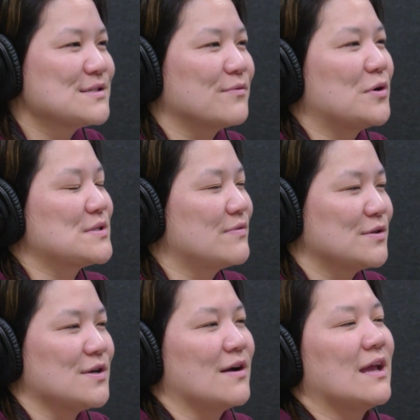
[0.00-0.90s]
So, of course, if
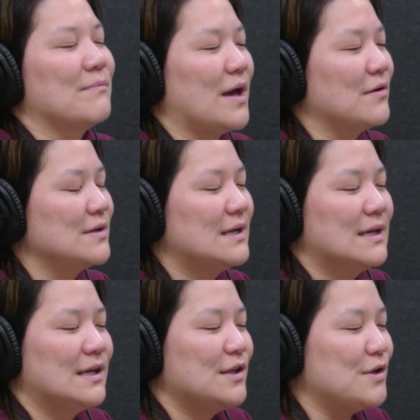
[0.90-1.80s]
they're talking about,
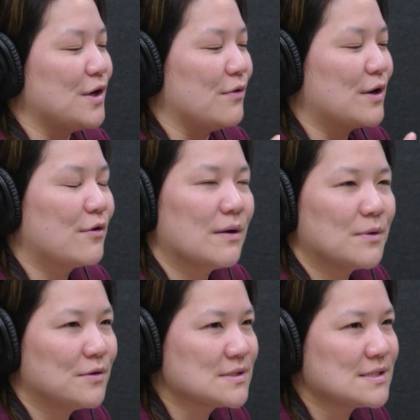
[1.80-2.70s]
you know, a
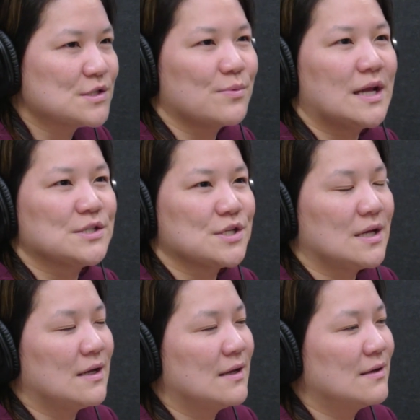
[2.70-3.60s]
criminal
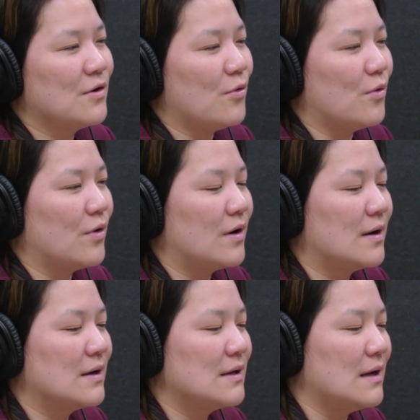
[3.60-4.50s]
situation
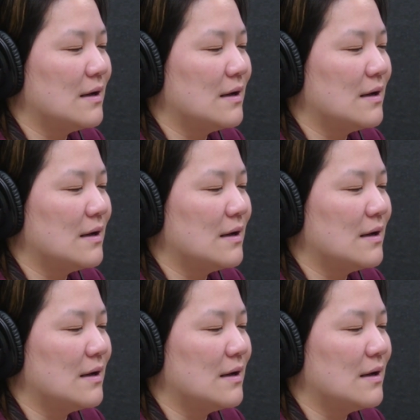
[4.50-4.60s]
or